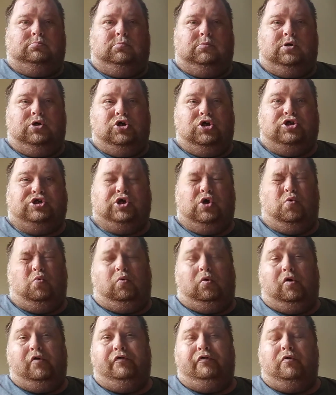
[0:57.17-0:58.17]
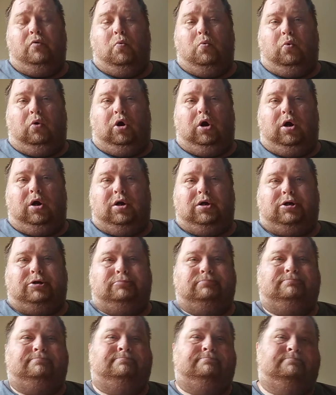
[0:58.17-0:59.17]
is it worth the work
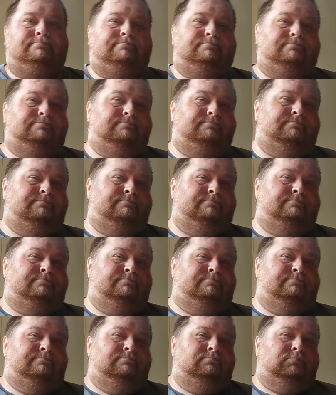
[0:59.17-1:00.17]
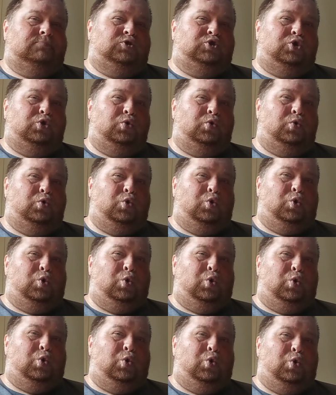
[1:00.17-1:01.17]

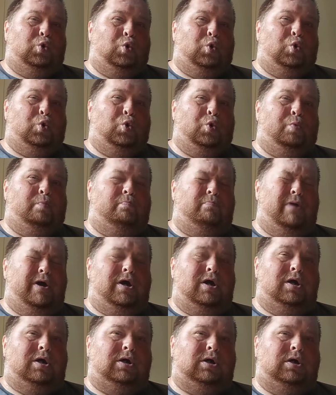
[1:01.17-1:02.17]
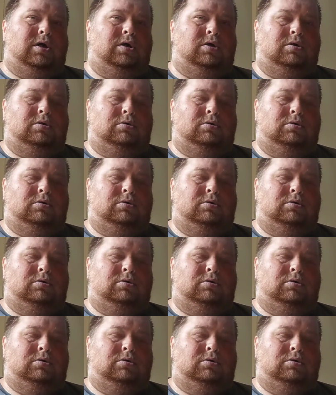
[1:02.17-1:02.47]
to make